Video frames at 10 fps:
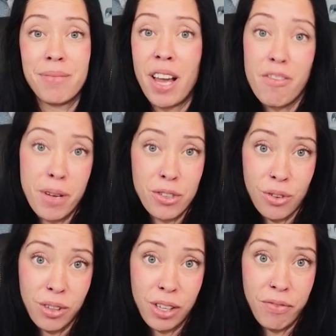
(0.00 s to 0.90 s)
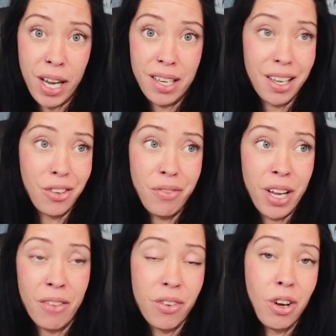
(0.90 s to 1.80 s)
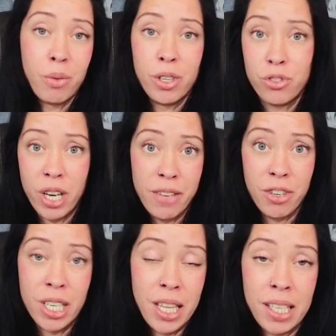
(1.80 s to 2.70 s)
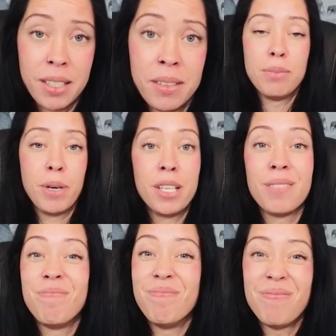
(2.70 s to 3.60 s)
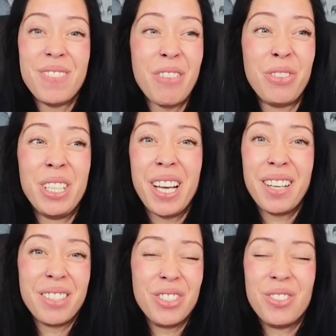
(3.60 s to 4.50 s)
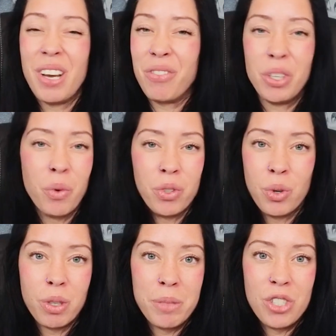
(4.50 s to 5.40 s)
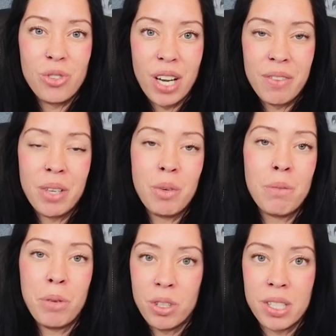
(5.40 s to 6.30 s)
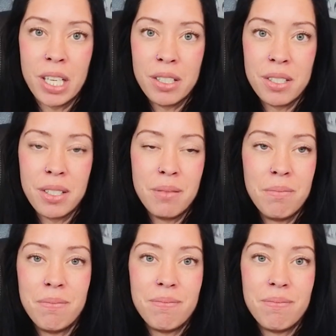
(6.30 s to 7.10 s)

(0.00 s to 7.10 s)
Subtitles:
I've been totally fine. I don't even have all-wheel drive or anything, but definitely not, you definitely don't want to be driving with ball tires in